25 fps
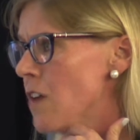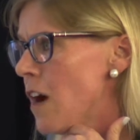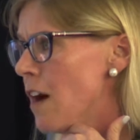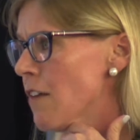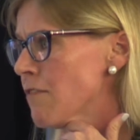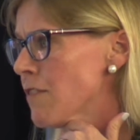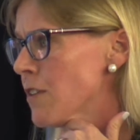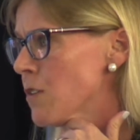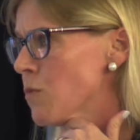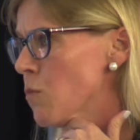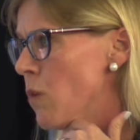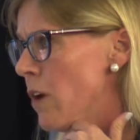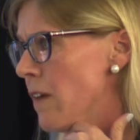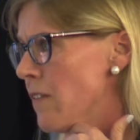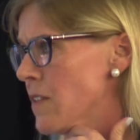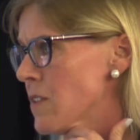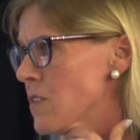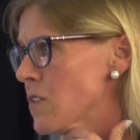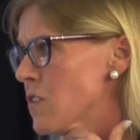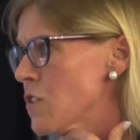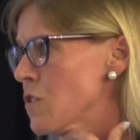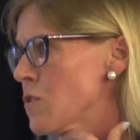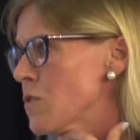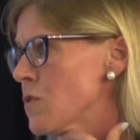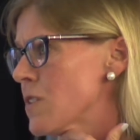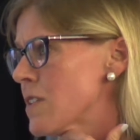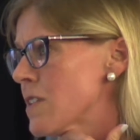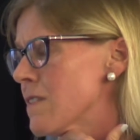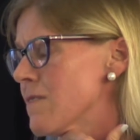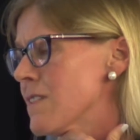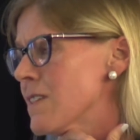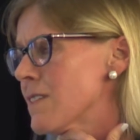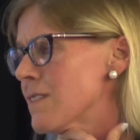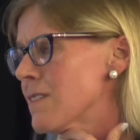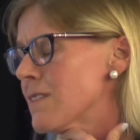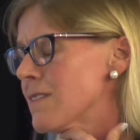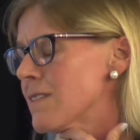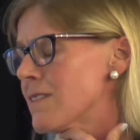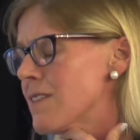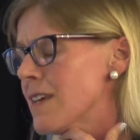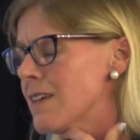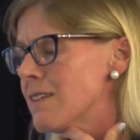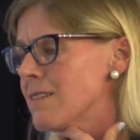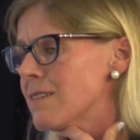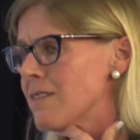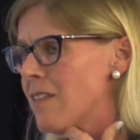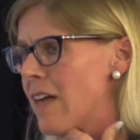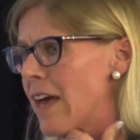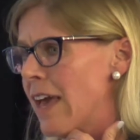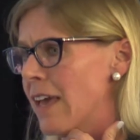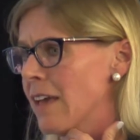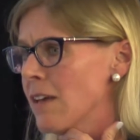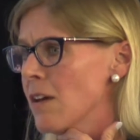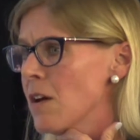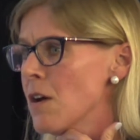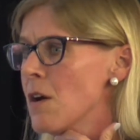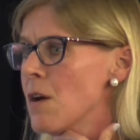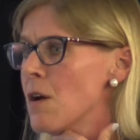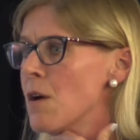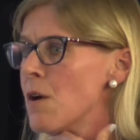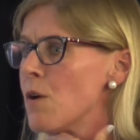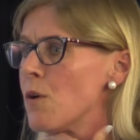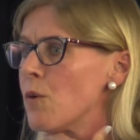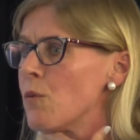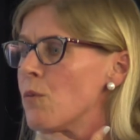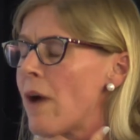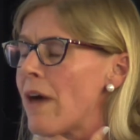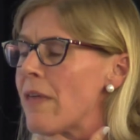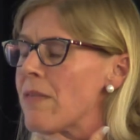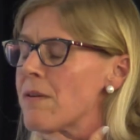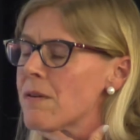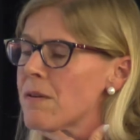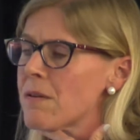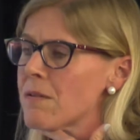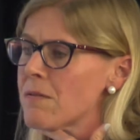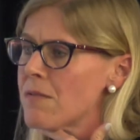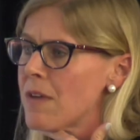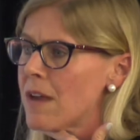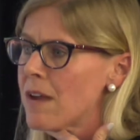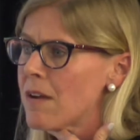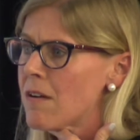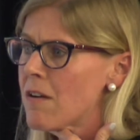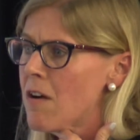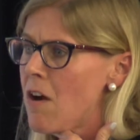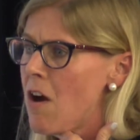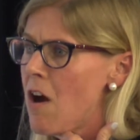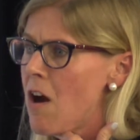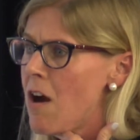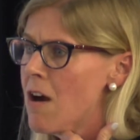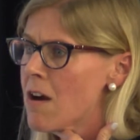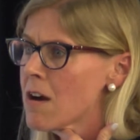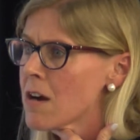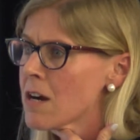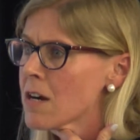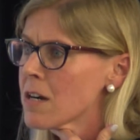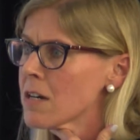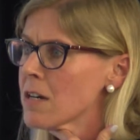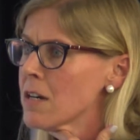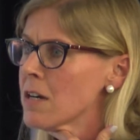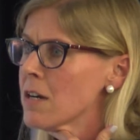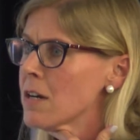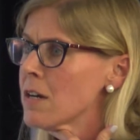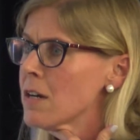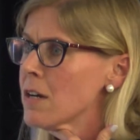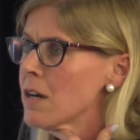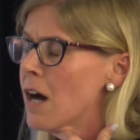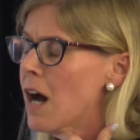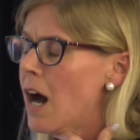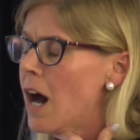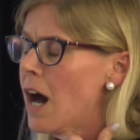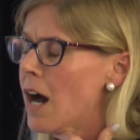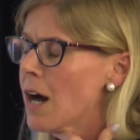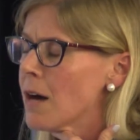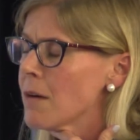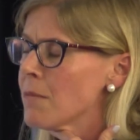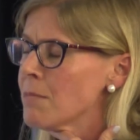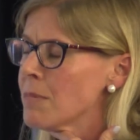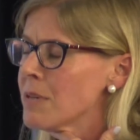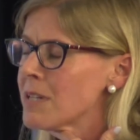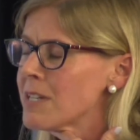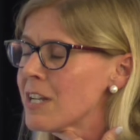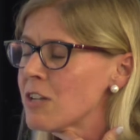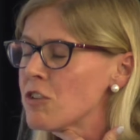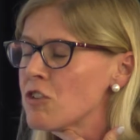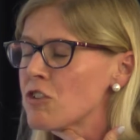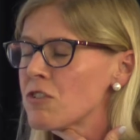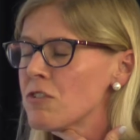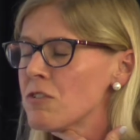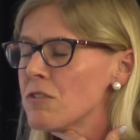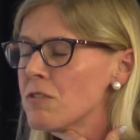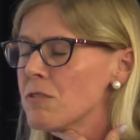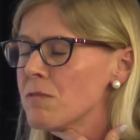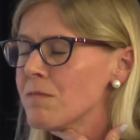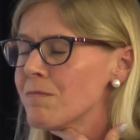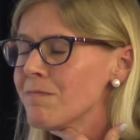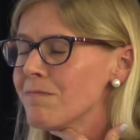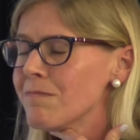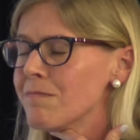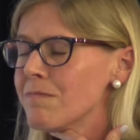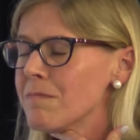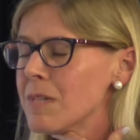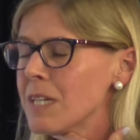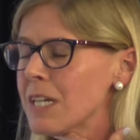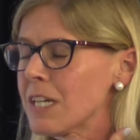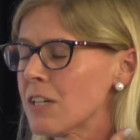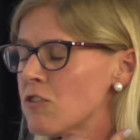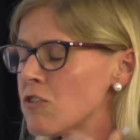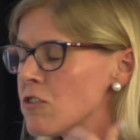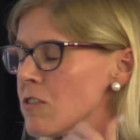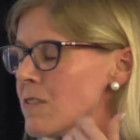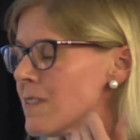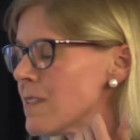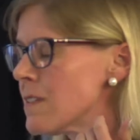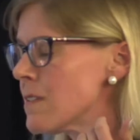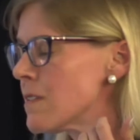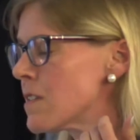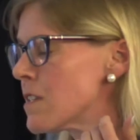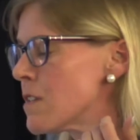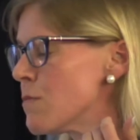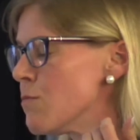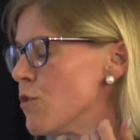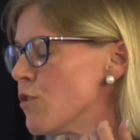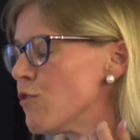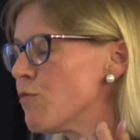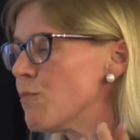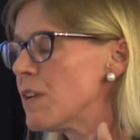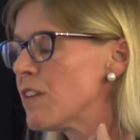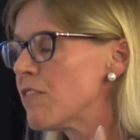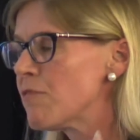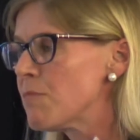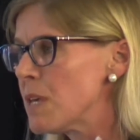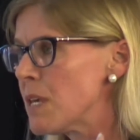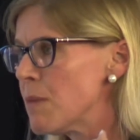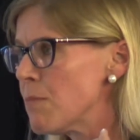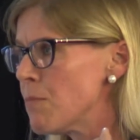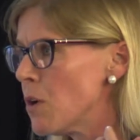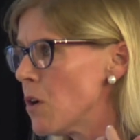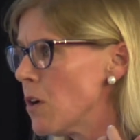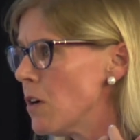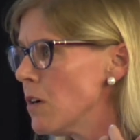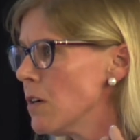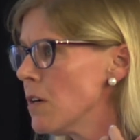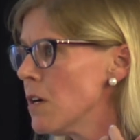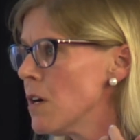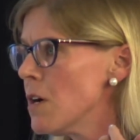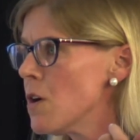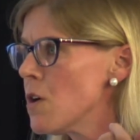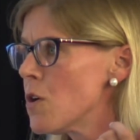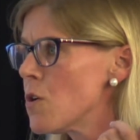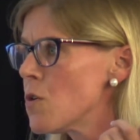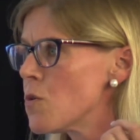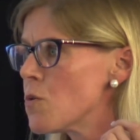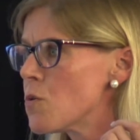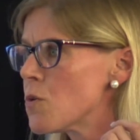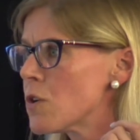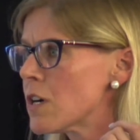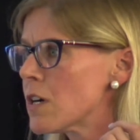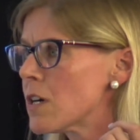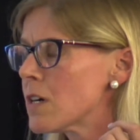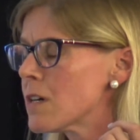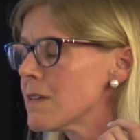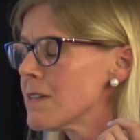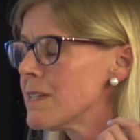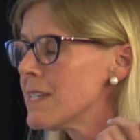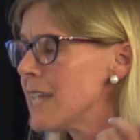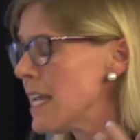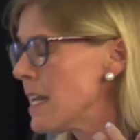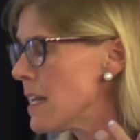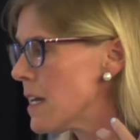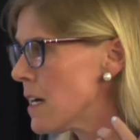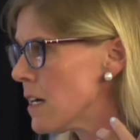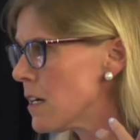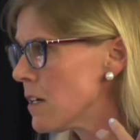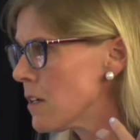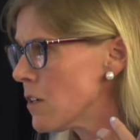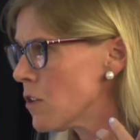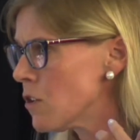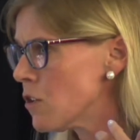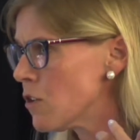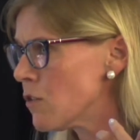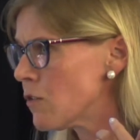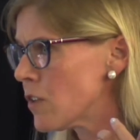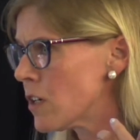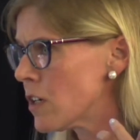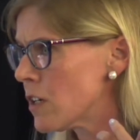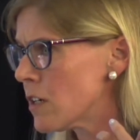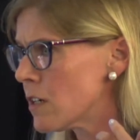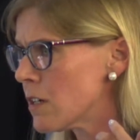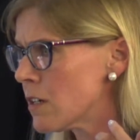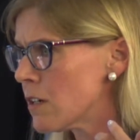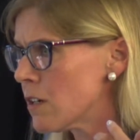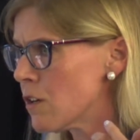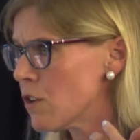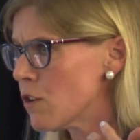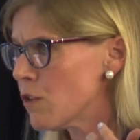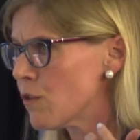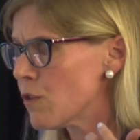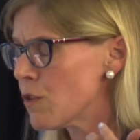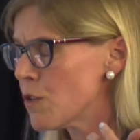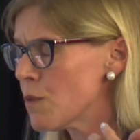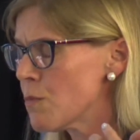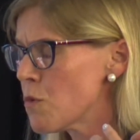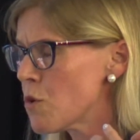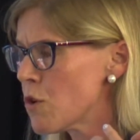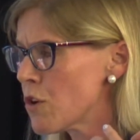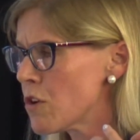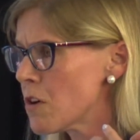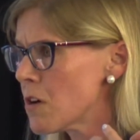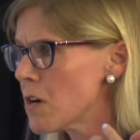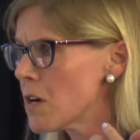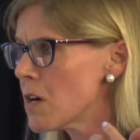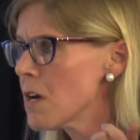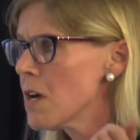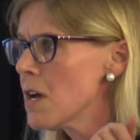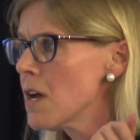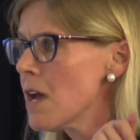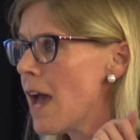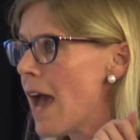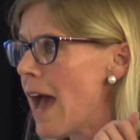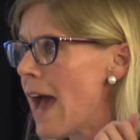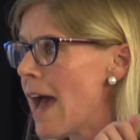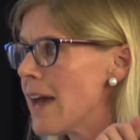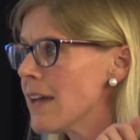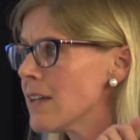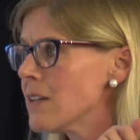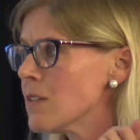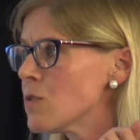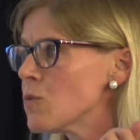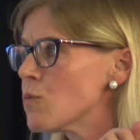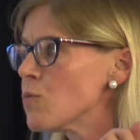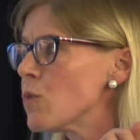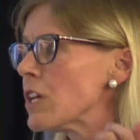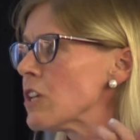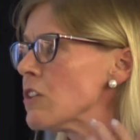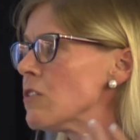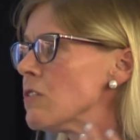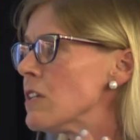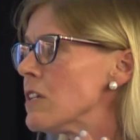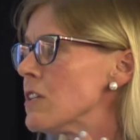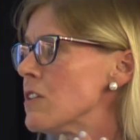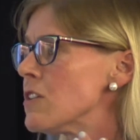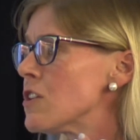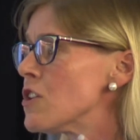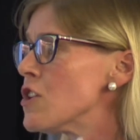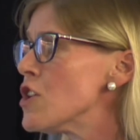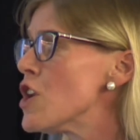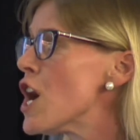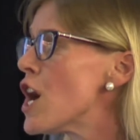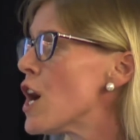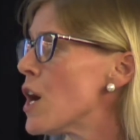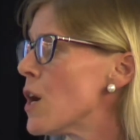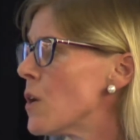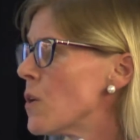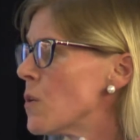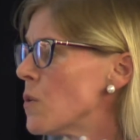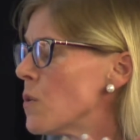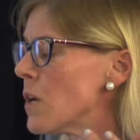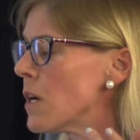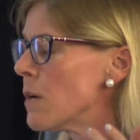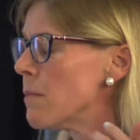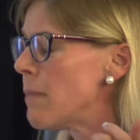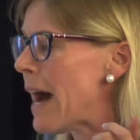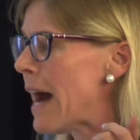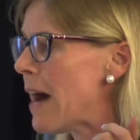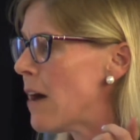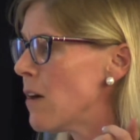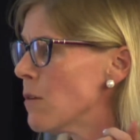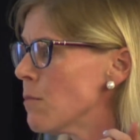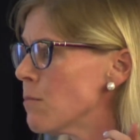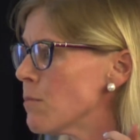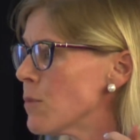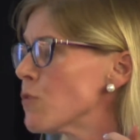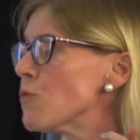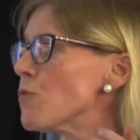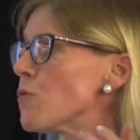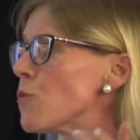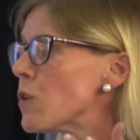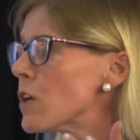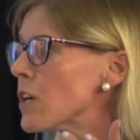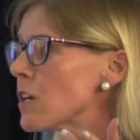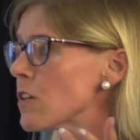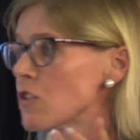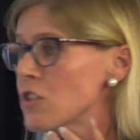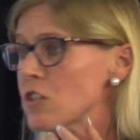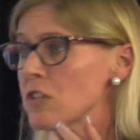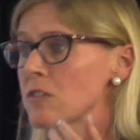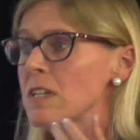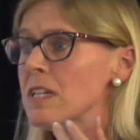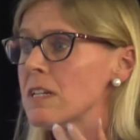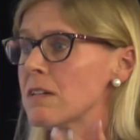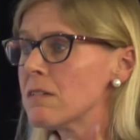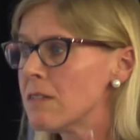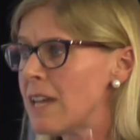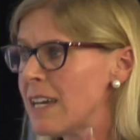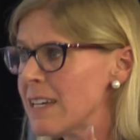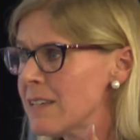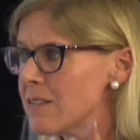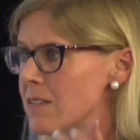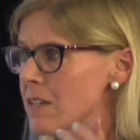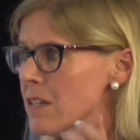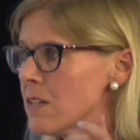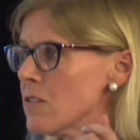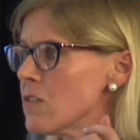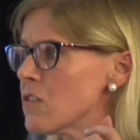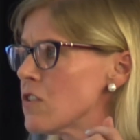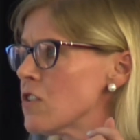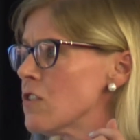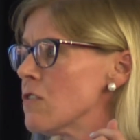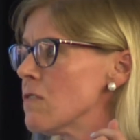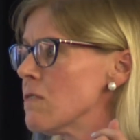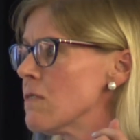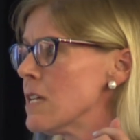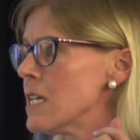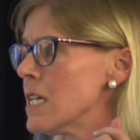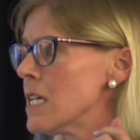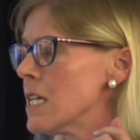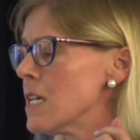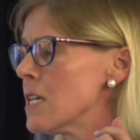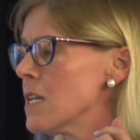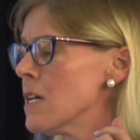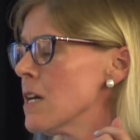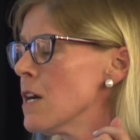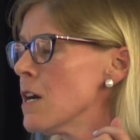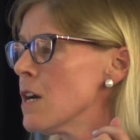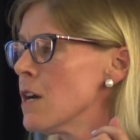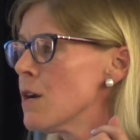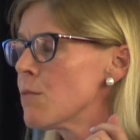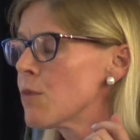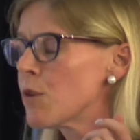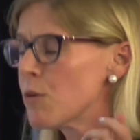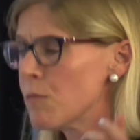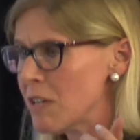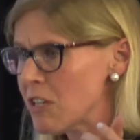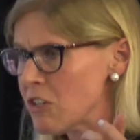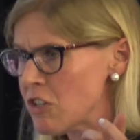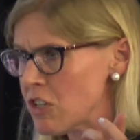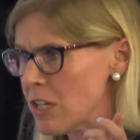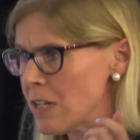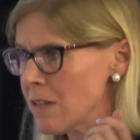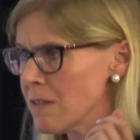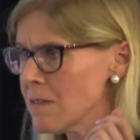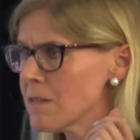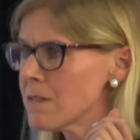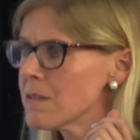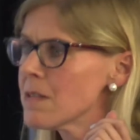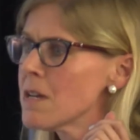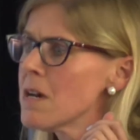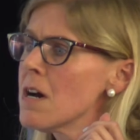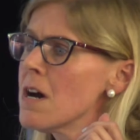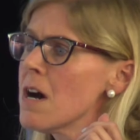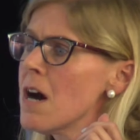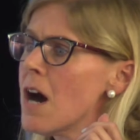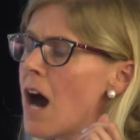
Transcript: is often one that's used, and this is things like whether there are potential hindrances to movement of people or data over the border, and what you need to know about before. Do you need a license? Do you need permissions?